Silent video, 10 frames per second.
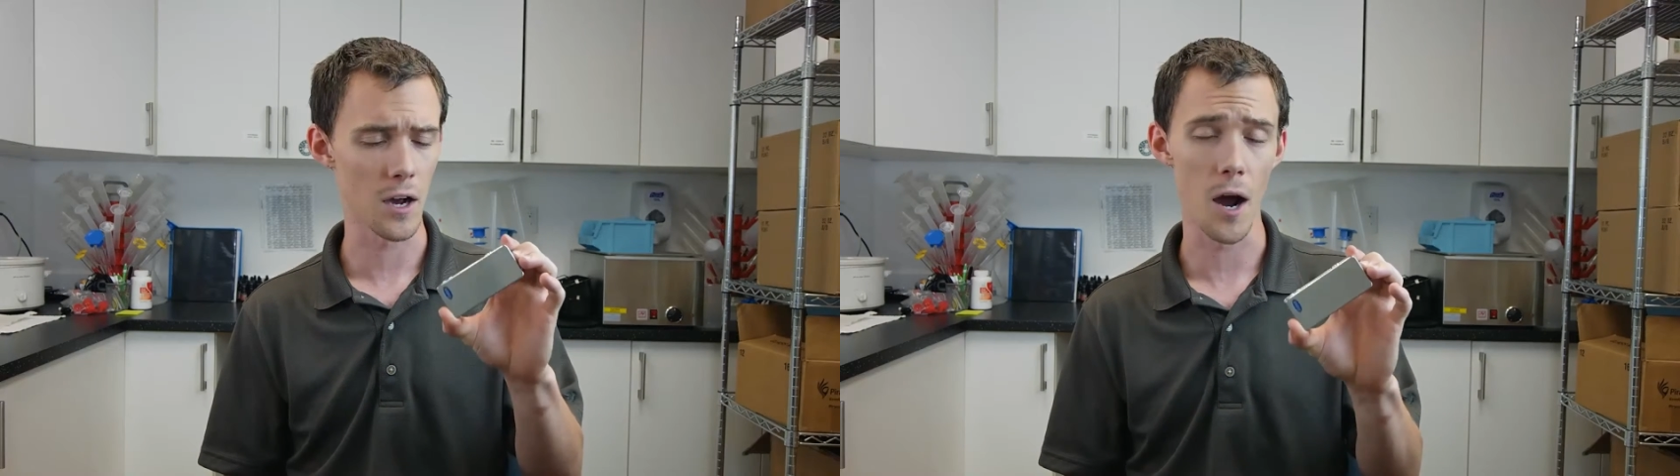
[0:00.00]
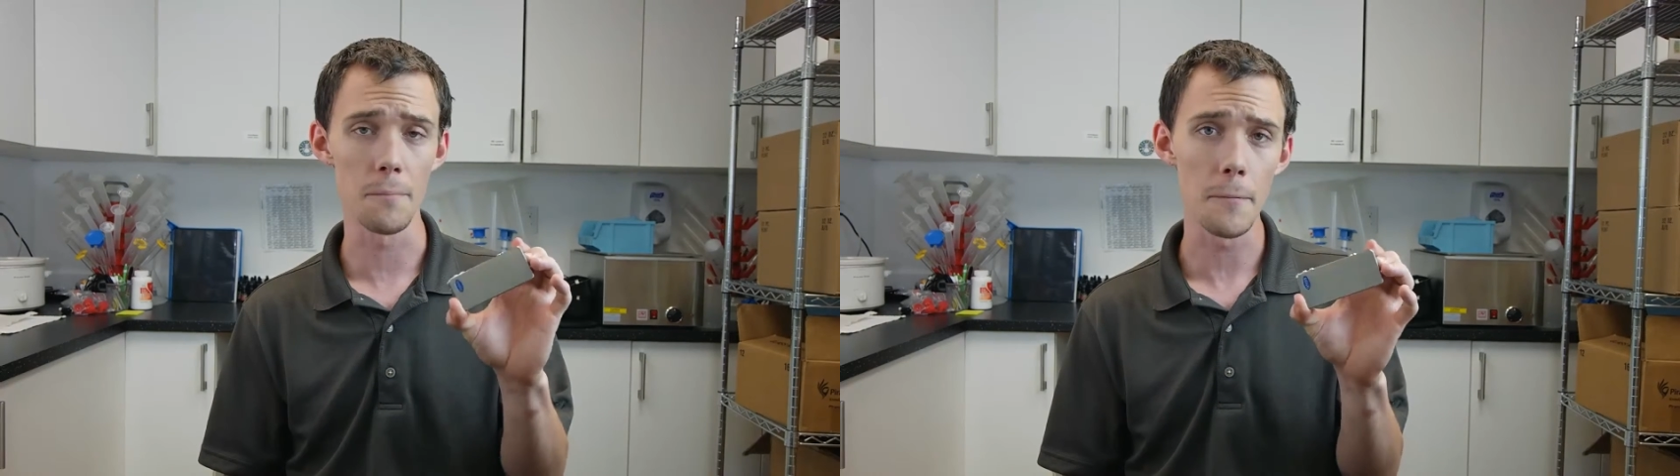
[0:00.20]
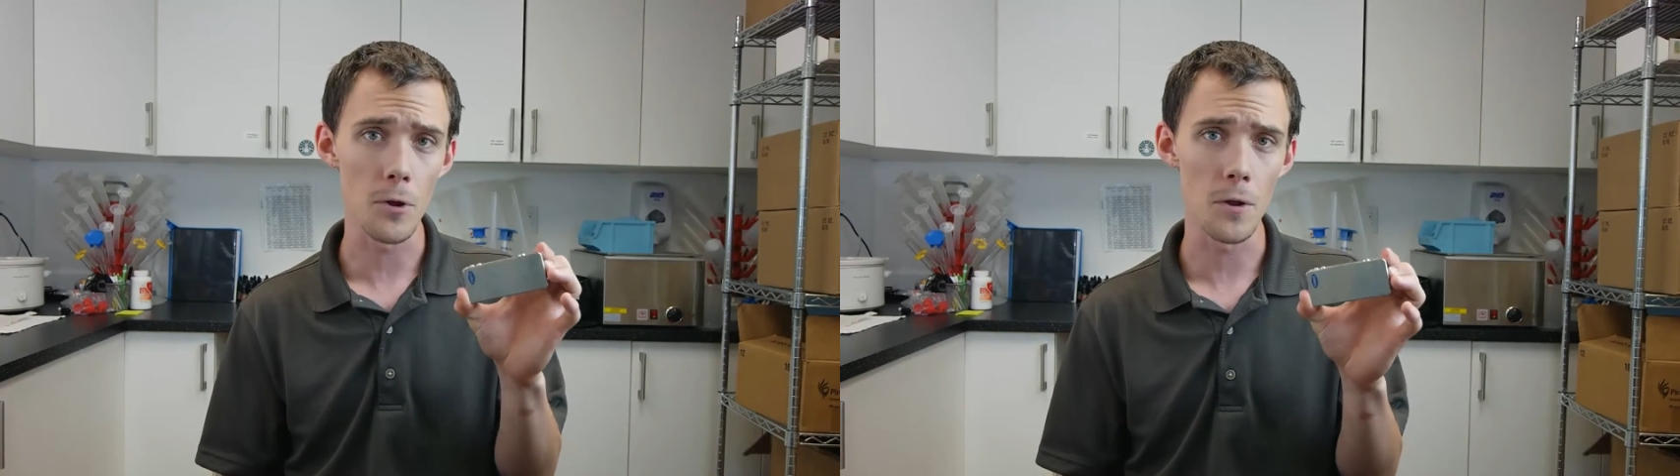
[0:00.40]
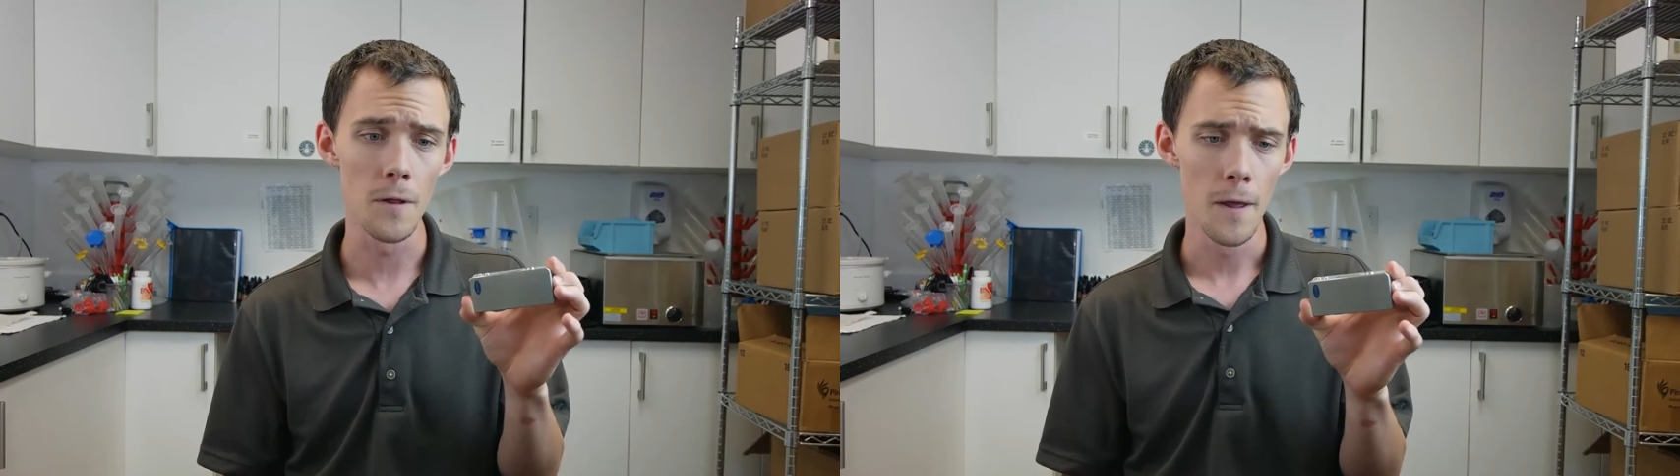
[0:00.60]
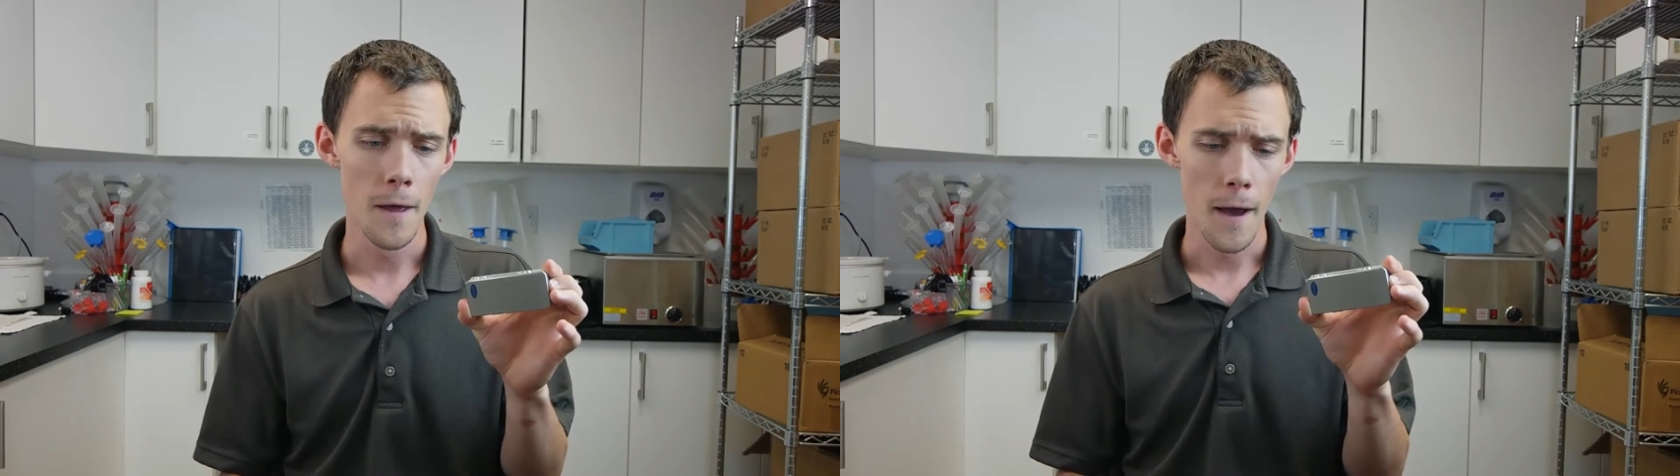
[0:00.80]
comparable
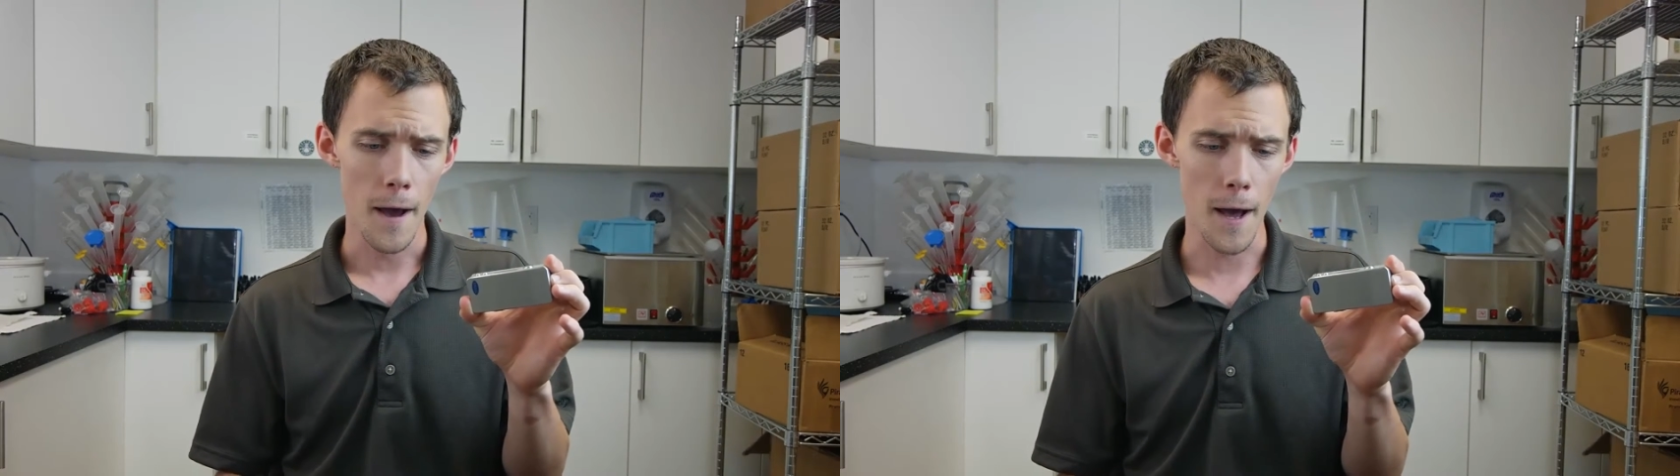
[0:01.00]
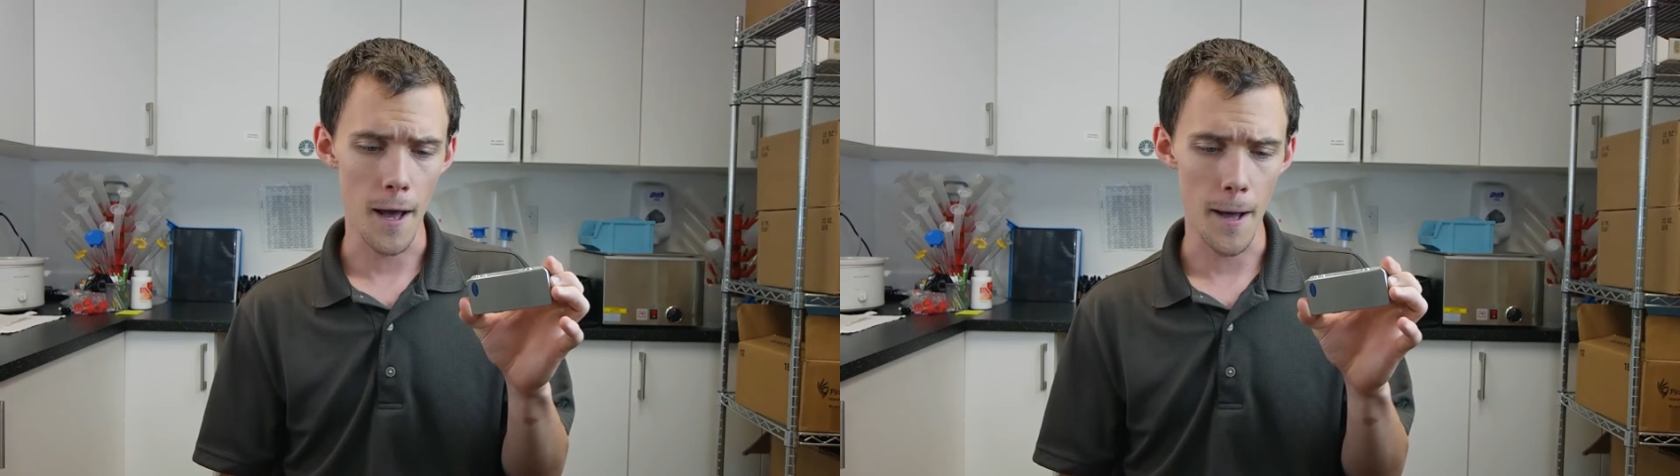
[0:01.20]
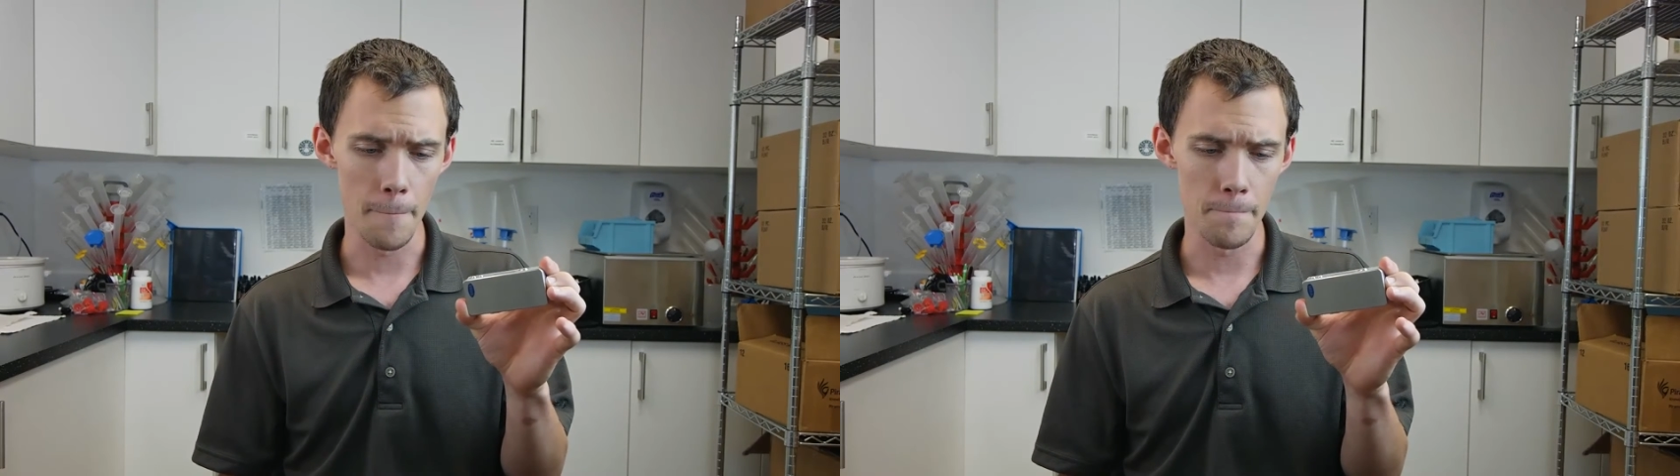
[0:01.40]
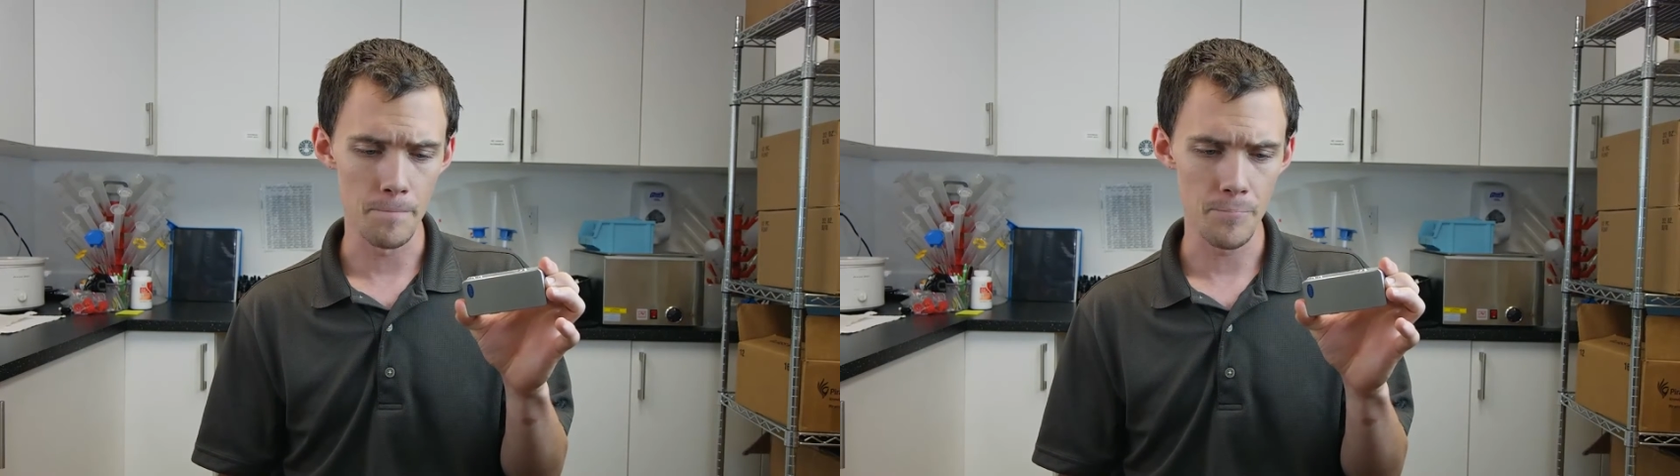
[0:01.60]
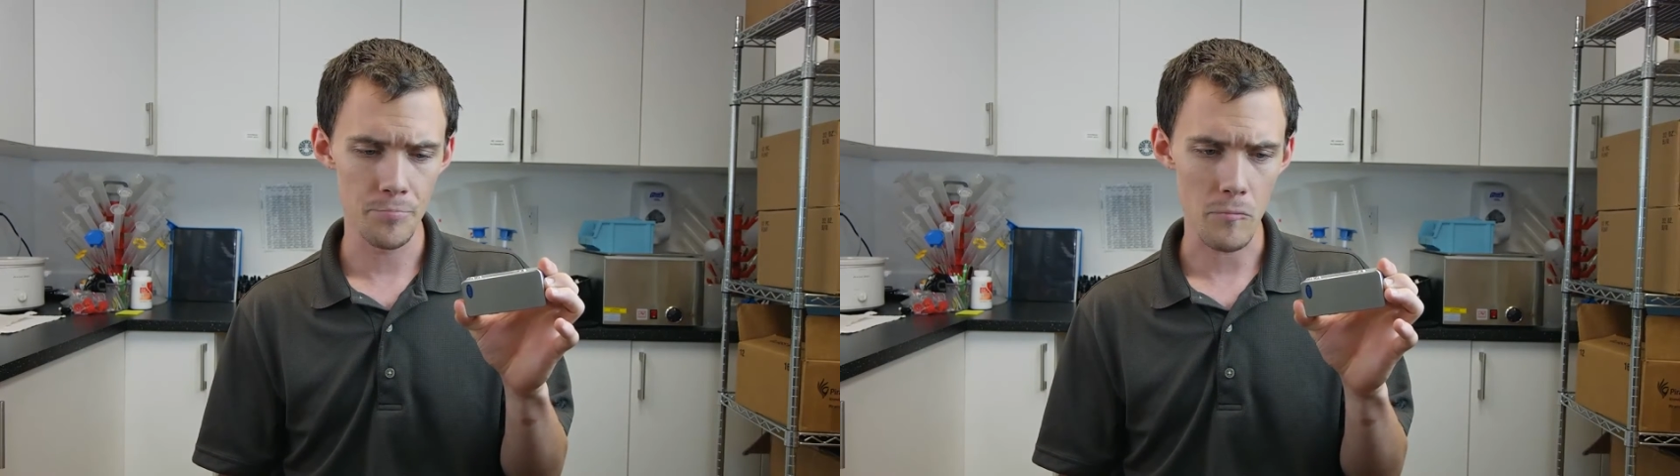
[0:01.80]
um,